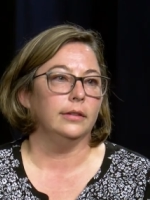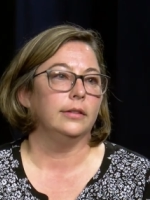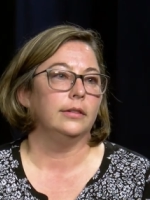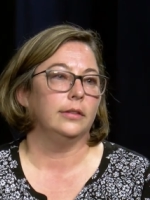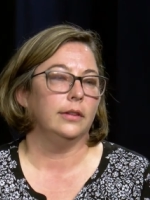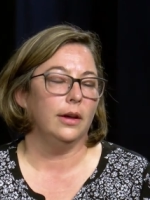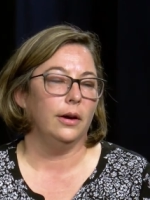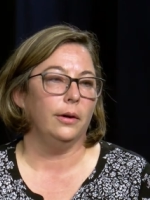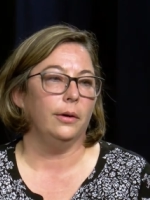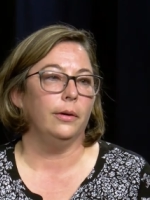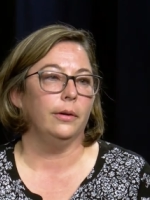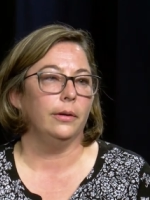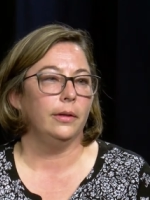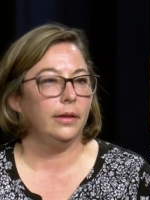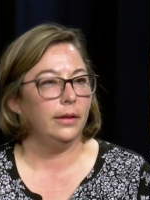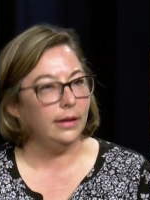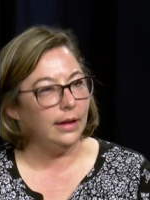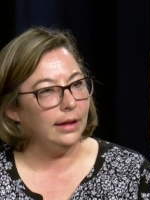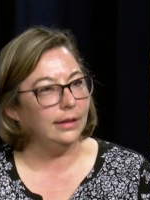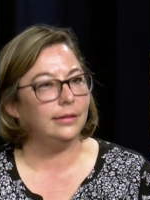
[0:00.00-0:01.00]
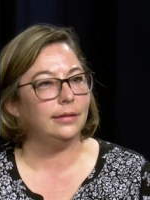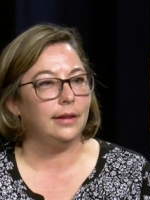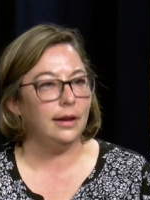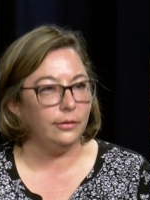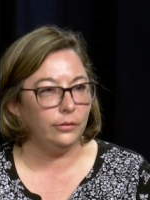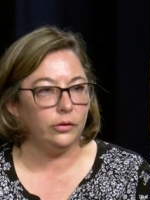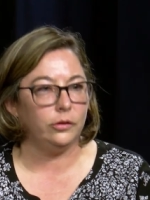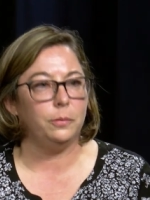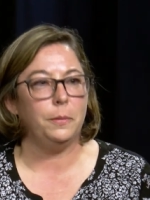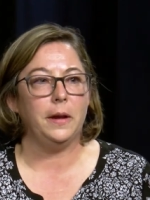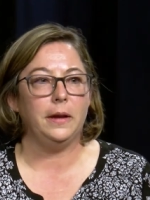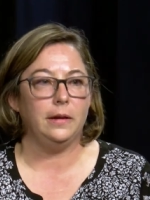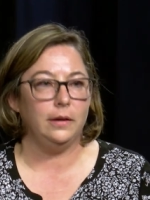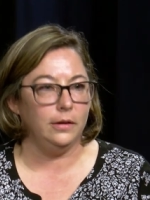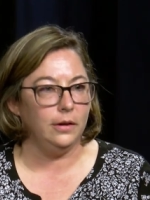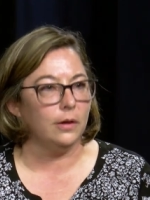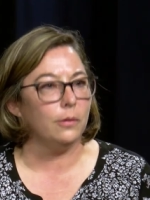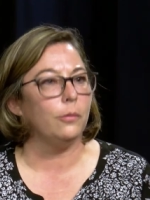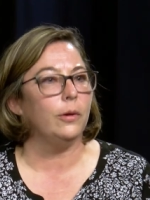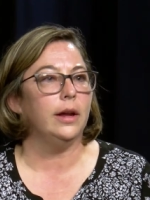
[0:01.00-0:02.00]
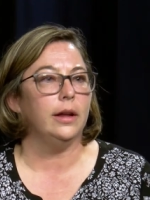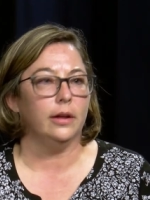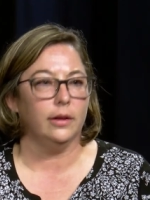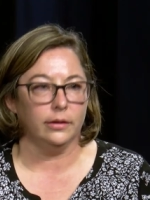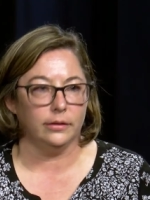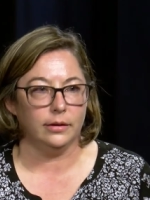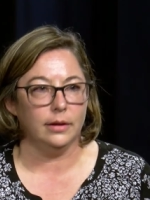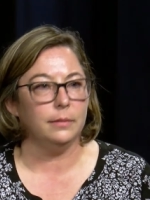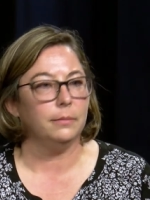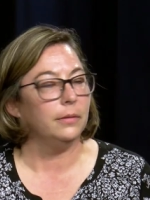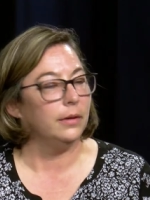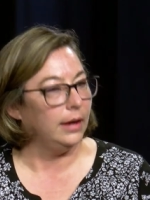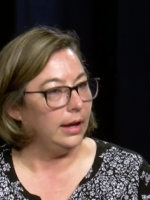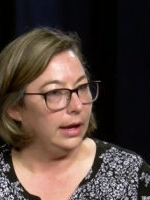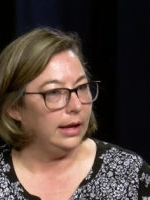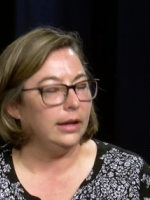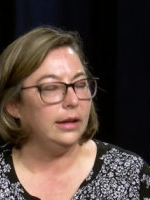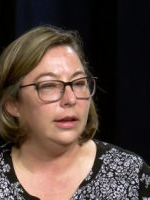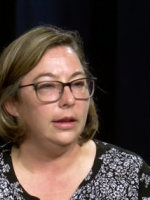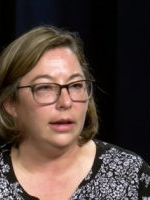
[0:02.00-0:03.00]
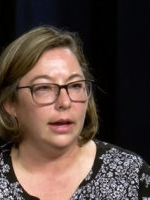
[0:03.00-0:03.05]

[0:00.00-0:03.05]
So instead of spinning your wheels and, eh,